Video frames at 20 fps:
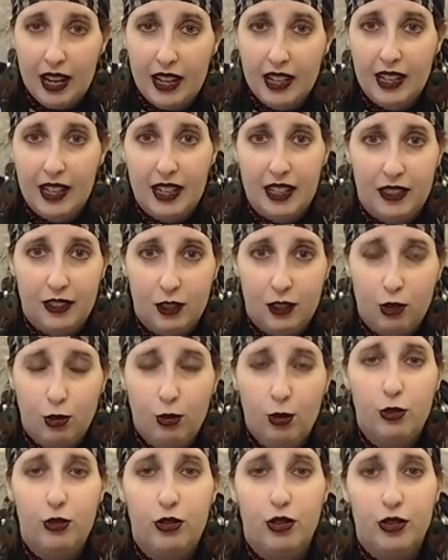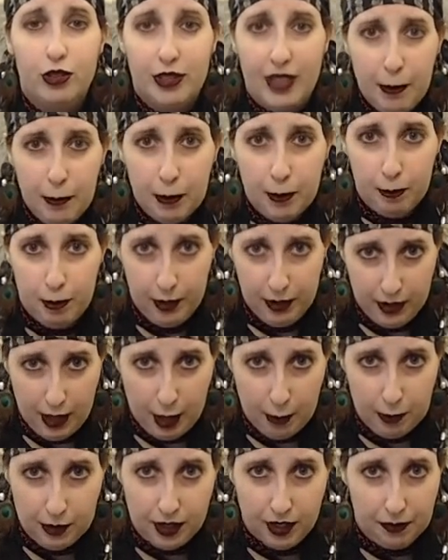is you lose your depth
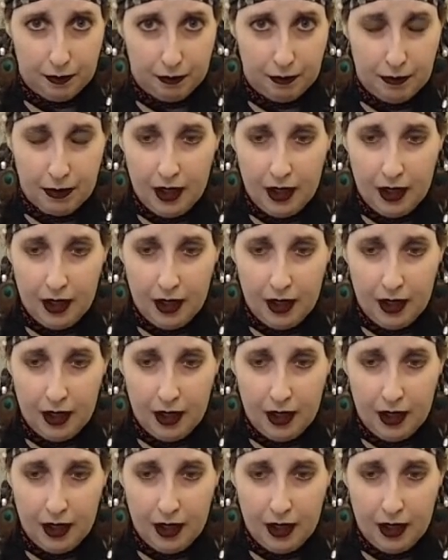perception.